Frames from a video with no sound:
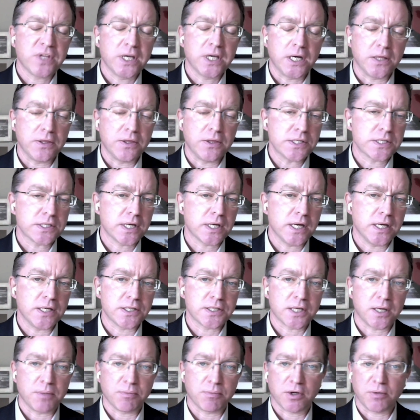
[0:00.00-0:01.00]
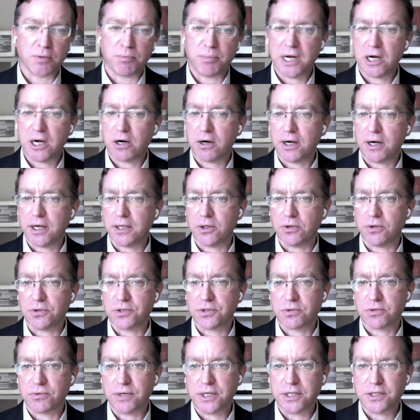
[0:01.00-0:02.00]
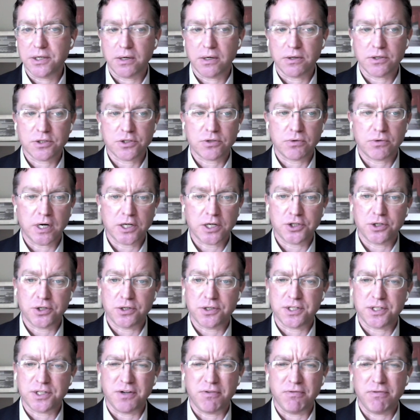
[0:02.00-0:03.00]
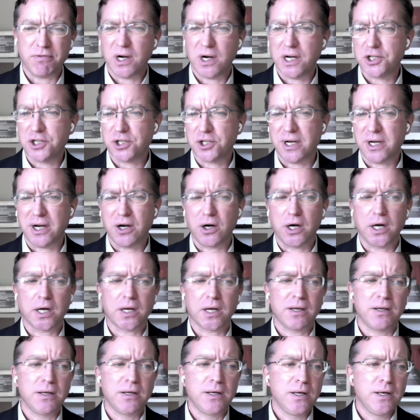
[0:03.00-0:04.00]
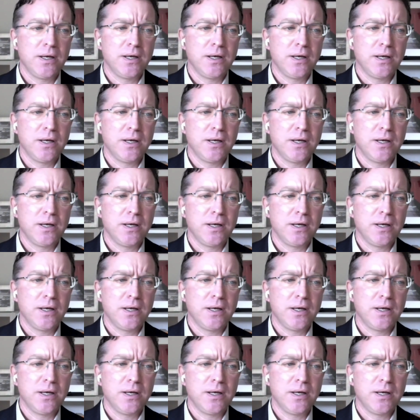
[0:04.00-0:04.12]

and in this case, I'm comparing those three structures in a very generic